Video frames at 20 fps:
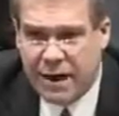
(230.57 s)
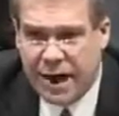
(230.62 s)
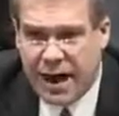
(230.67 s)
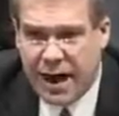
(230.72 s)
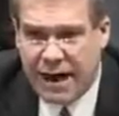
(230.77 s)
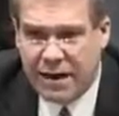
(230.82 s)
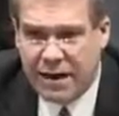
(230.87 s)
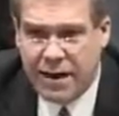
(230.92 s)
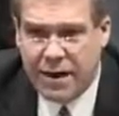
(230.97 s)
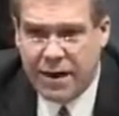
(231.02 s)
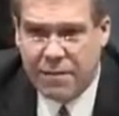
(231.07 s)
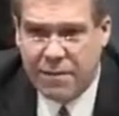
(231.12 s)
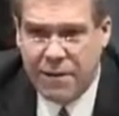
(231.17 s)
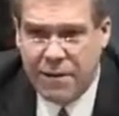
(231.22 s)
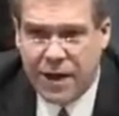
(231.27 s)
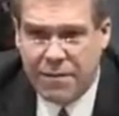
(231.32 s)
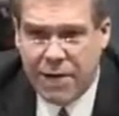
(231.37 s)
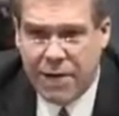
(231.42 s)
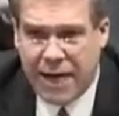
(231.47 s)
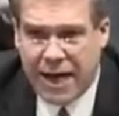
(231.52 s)
I think
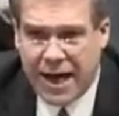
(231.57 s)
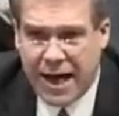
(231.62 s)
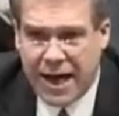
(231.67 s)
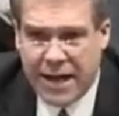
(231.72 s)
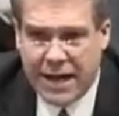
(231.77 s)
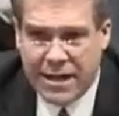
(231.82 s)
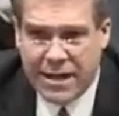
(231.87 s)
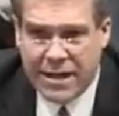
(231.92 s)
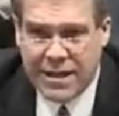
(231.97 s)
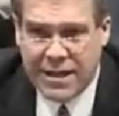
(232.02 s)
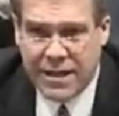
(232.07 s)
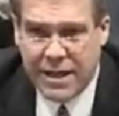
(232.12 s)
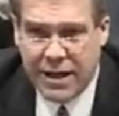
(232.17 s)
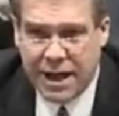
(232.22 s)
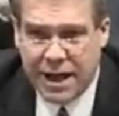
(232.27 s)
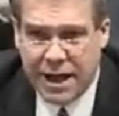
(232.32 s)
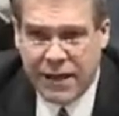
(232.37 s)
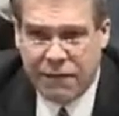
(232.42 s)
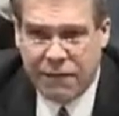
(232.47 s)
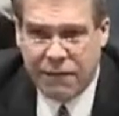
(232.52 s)
many of my colleagues didn't
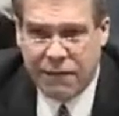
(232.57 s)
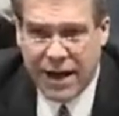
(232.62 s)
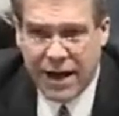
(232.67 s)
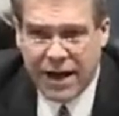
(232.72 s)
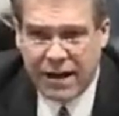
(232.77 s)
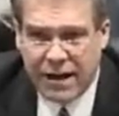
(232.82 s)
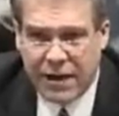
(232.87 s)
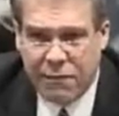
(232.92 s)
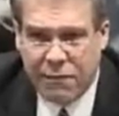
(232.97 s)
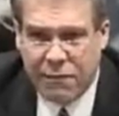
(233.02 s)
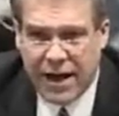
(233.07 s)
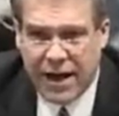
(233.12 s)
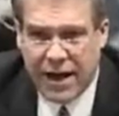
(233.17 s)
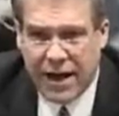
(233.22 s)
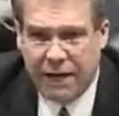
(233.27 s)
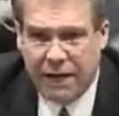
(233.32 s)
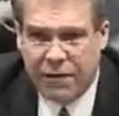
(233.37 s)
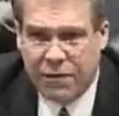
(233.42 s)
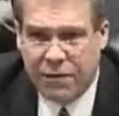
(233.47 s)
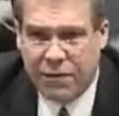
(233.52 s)
like the fact that we
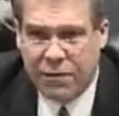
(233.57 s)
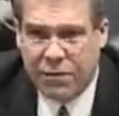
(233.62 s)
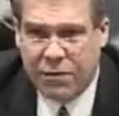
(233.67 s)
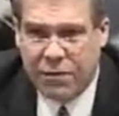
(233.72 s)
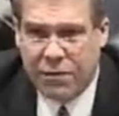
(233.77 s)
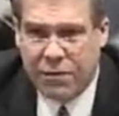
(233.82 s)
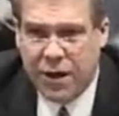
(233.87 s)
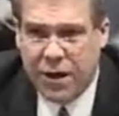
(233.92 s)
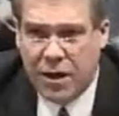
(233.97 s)
have to